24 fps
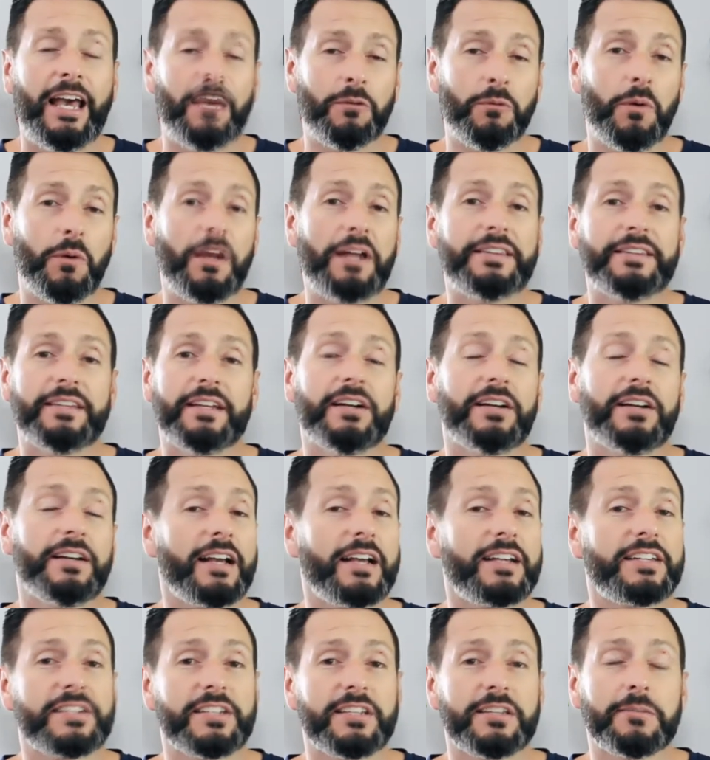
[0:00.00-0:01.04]
And right there
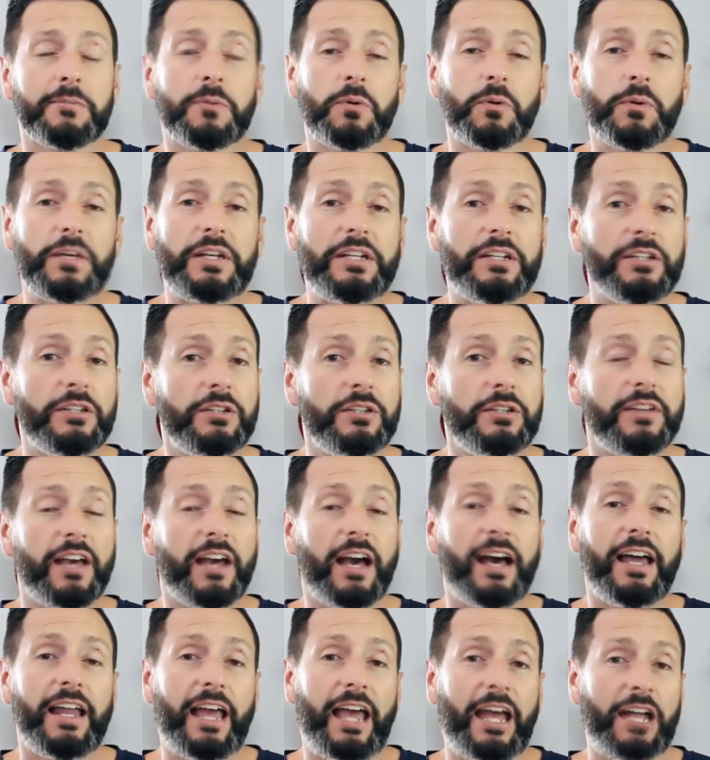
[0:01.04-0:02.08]
next to the marina, you've
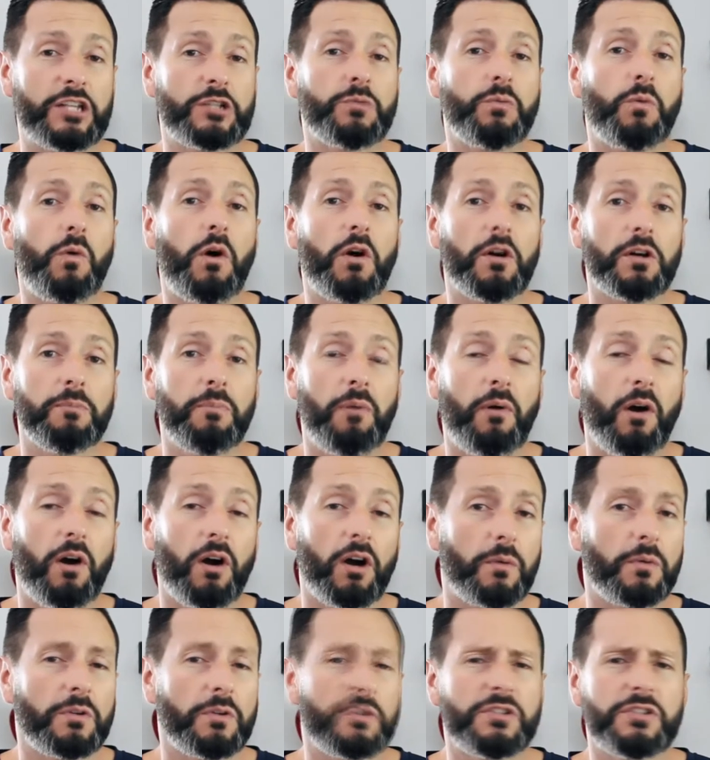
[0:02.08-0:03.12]
got Edgewater
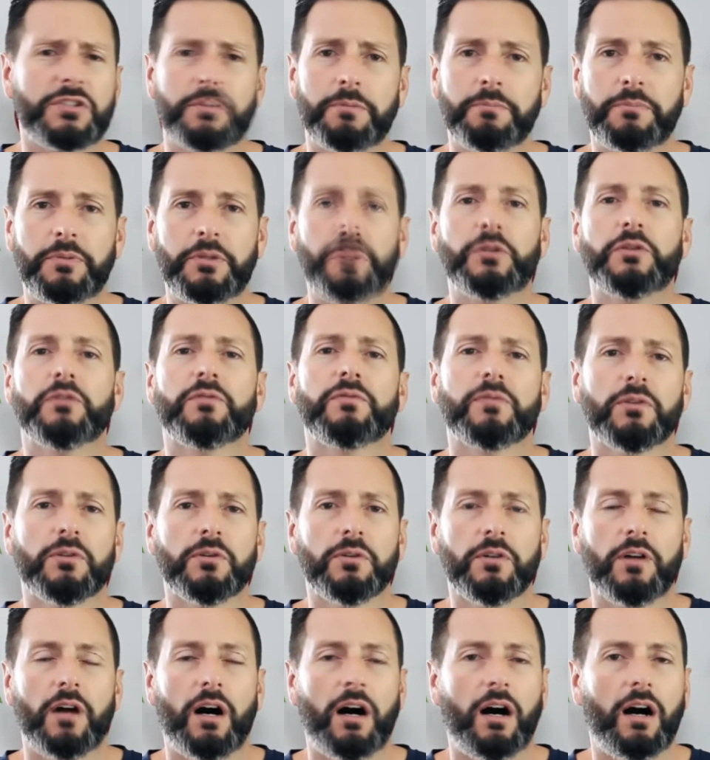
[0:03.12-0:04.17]
Park, which is a
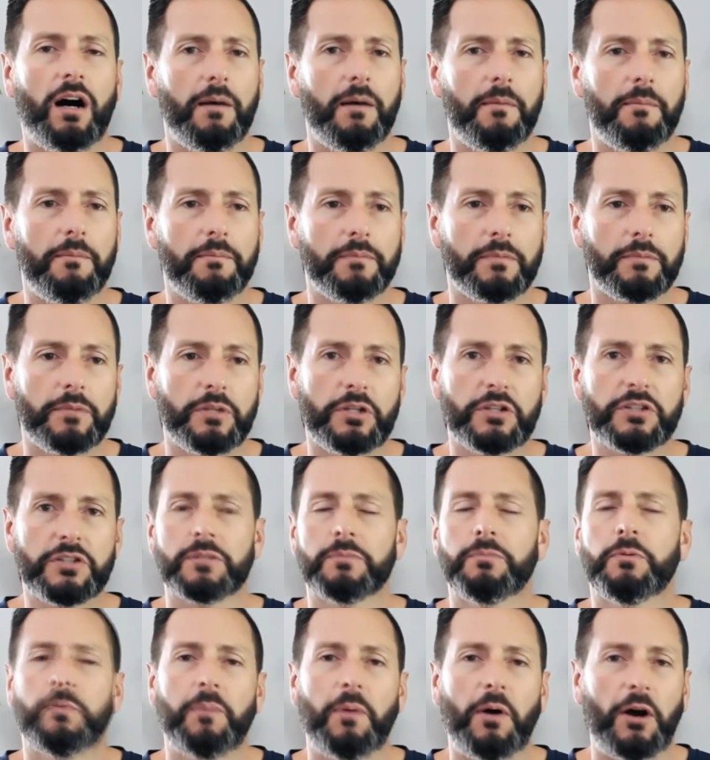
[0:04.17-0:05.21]
beautiful
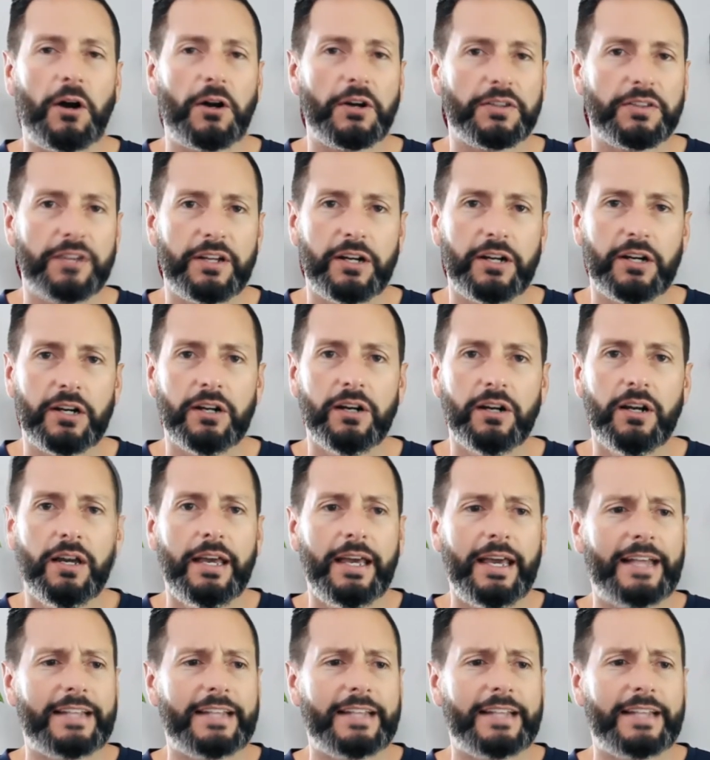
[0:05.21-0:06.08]
municipal park there.